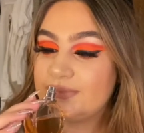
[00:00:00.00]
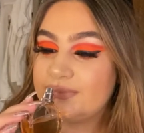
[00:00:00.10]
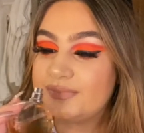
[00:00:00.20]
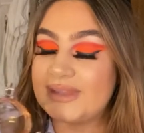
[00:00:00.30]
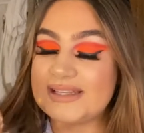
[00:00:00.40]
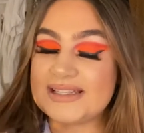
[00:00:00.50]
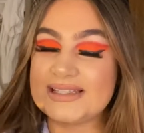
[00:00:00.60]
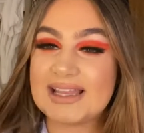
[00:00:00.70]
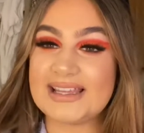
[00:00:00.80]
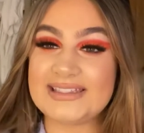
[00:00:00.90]
This is
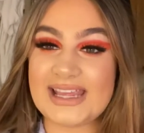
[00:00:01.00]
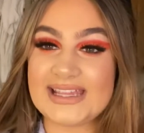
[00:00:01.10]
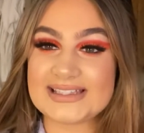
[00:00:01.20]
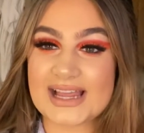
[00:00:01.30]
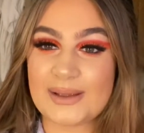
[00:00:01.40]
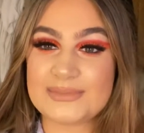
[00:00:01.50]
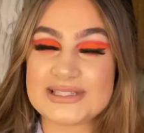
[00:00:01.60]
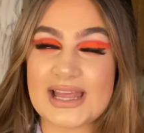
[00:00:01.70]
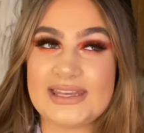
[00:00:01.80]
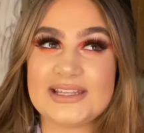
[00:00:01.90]
like a daytime
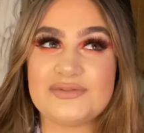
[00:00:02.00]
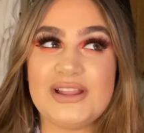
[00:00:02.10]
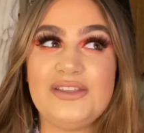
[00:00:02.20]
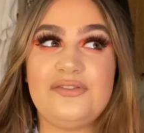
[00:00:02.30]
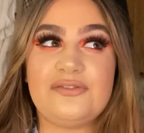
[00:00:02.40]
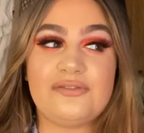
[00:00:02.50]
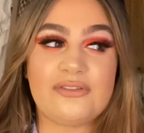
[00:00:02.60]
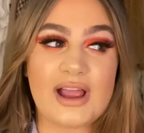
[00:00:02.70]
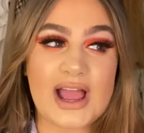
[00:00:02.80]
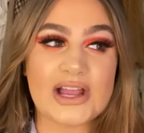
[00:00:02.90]
scent. It's really
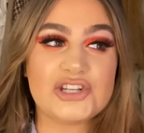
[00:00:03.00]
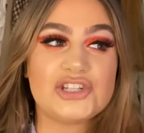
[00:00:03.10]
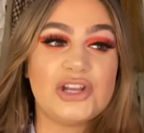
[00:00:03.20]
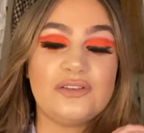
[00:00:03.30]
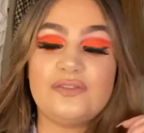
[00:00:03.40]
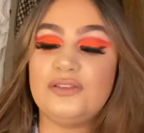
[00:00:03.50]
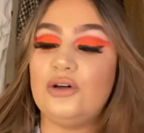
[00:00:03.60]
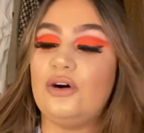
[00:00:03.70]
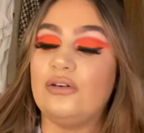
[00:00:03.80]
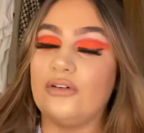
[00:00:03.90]
fresh and
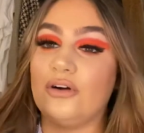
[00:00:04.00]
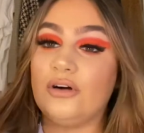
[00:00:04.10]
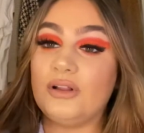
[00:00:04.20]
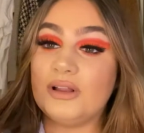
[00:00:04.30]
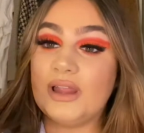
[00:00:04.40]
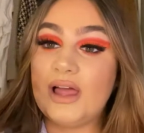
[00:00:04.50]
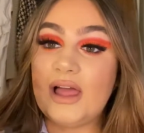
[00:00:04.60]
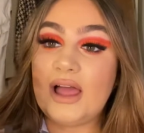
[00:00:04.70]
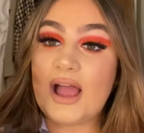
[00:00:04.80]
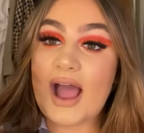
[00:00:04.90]
floral.
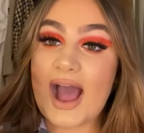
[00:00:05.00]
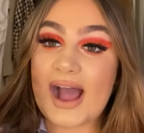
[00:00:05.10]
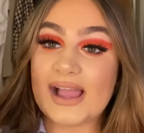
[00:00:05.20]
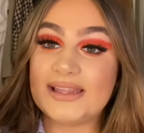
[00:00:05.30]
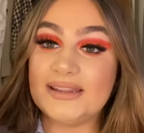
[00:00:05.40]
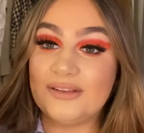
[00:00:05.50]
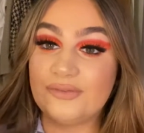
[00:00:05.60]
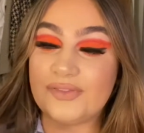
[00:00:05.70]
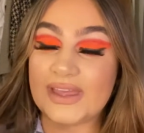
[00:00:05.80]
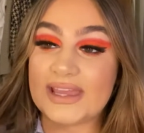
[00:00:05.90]
I
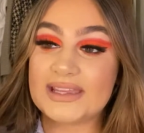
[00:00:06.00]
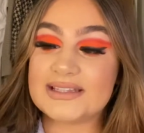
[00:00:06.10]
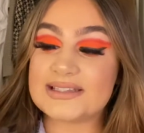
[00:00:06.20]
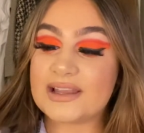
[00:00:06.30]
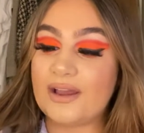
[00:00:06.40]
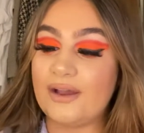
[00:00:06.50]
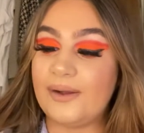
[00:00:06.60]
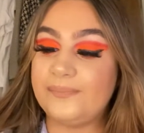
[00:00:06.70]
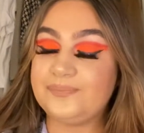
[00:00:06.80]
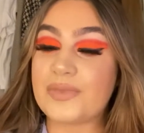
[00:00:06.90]
love this.
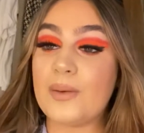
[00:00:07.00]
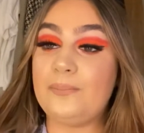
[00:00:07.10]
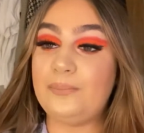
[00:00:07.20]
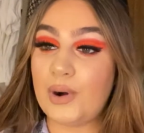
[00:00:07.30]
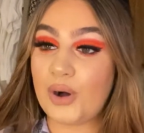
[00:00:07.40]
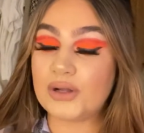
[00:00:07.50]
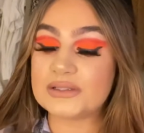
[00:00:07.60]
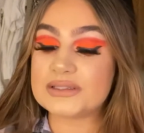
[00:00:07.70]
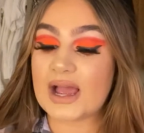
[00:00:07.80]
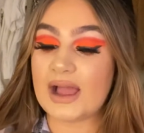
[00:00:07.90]
Um,
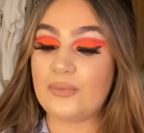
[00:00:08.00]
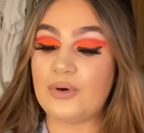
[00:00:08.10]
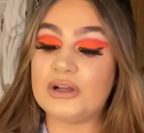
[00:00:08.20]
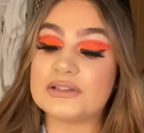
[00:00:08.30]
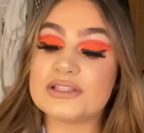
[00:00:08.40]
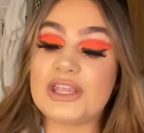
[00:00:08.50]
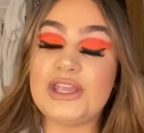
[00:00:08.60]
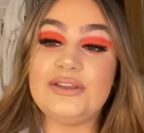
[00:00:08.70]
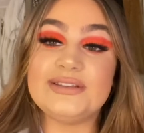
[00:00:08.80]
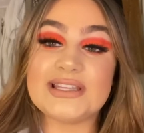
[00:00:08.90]
but I was
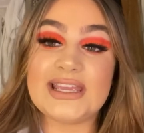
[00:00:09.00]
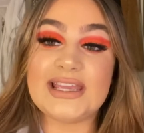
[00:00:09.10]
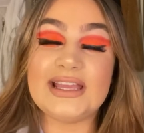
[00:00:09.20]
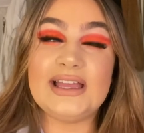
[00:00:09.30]
using